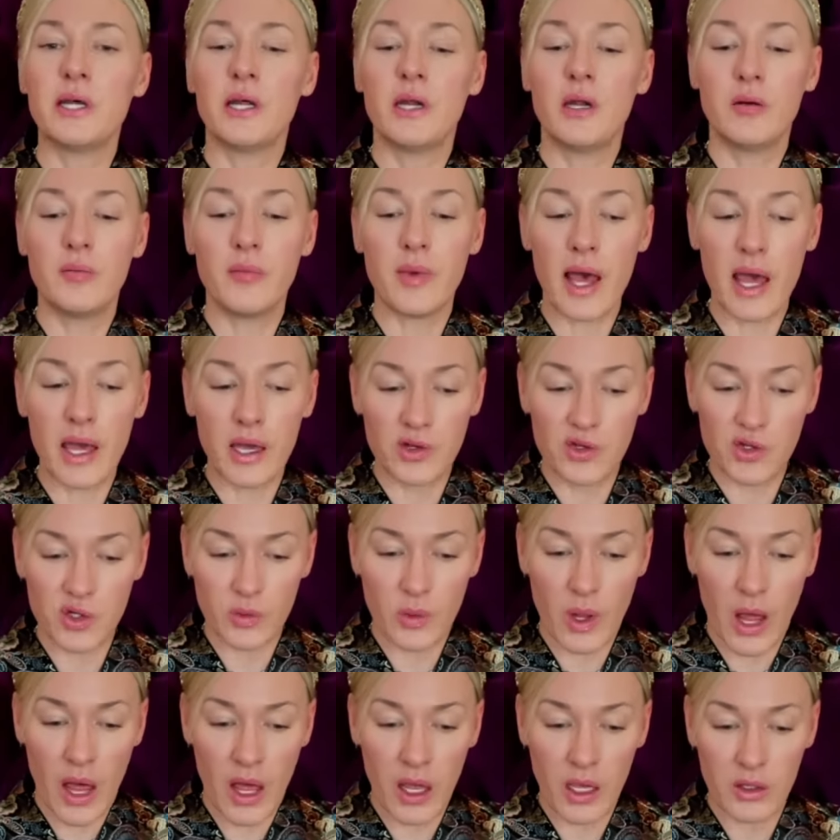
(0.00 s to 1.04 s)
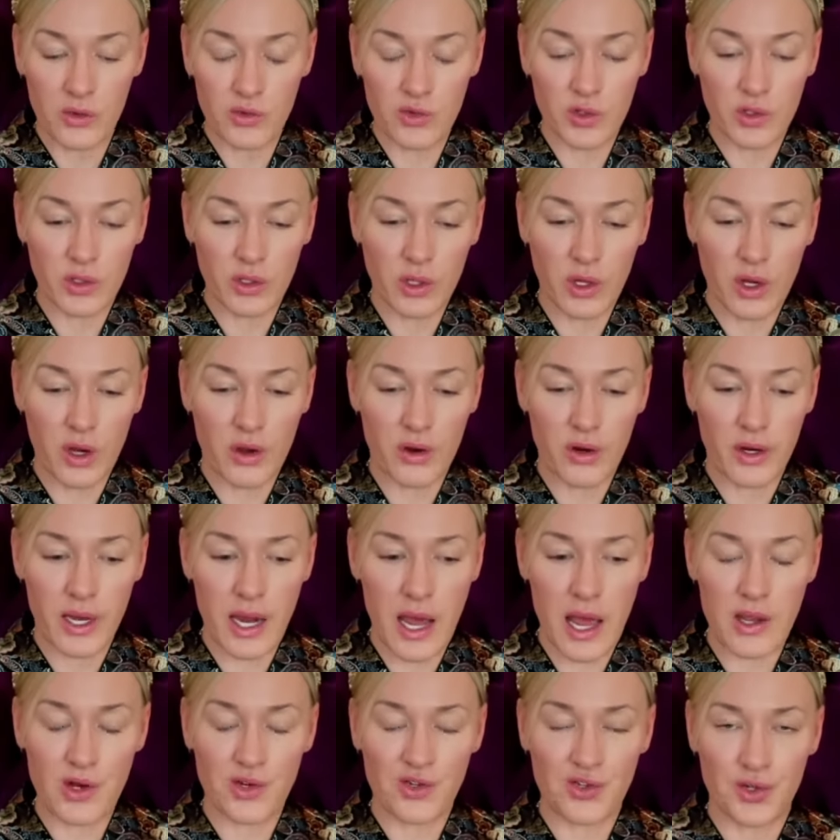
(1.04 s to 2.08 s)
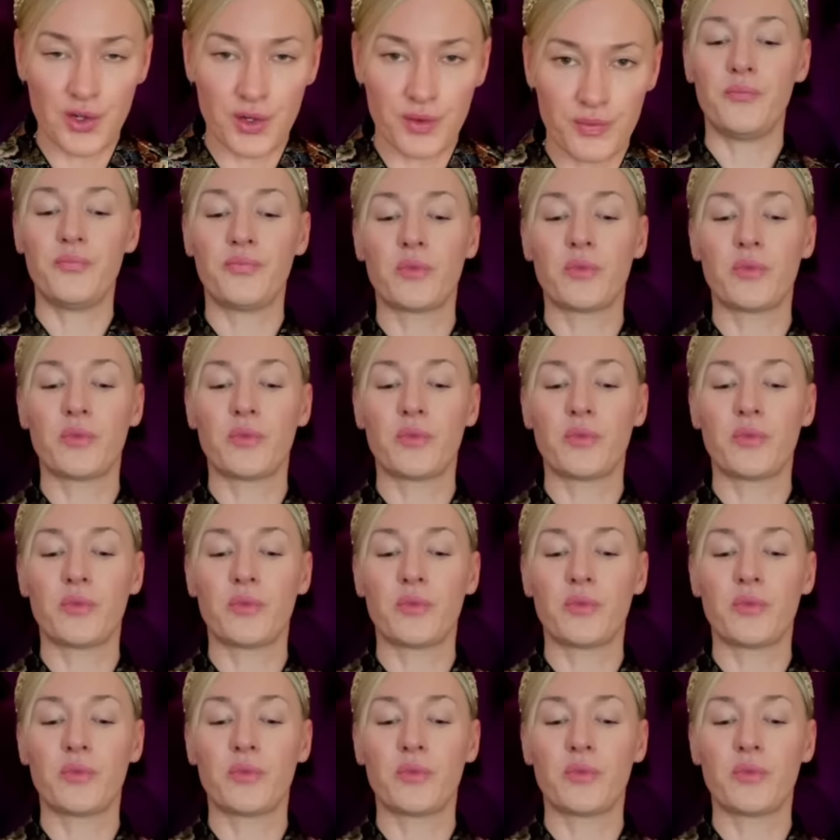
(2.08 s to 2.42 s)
in a major way to the coronation.